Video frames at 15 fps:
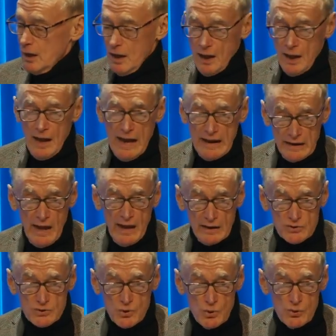uh, at a, at, a,
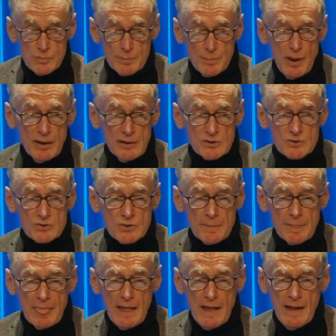certain pace.
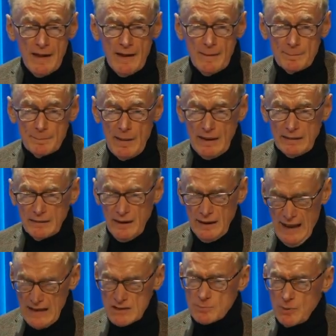But it
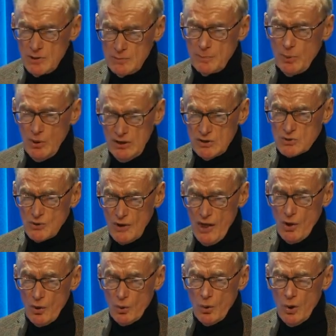has been pretty
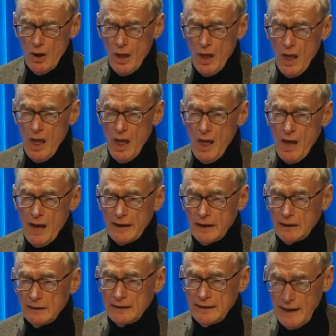slow, and
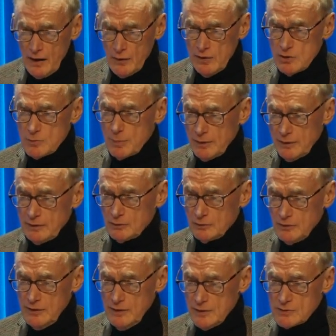I'd encourage political
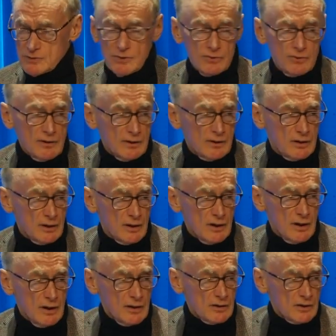leaders to think
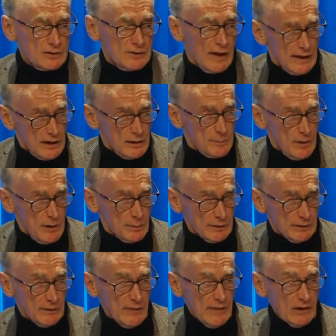that taking people
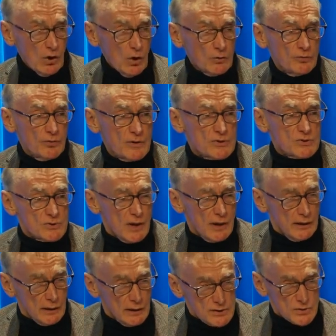into their confidence,
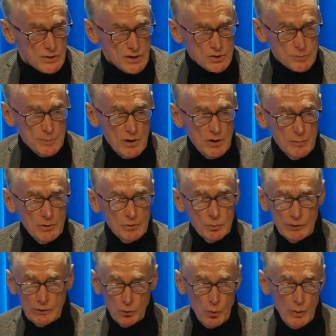saying it is an experiment,
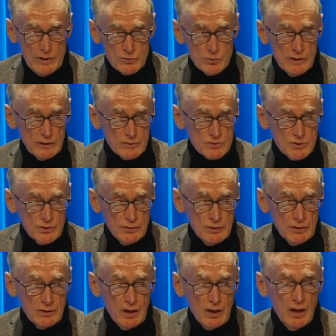we can always reconsider
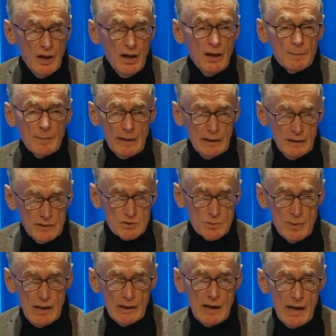it, but it is
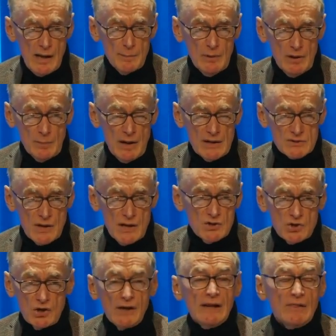about harm
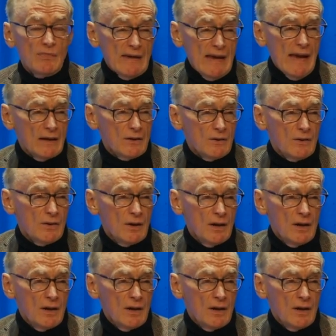minimisation. And in the end,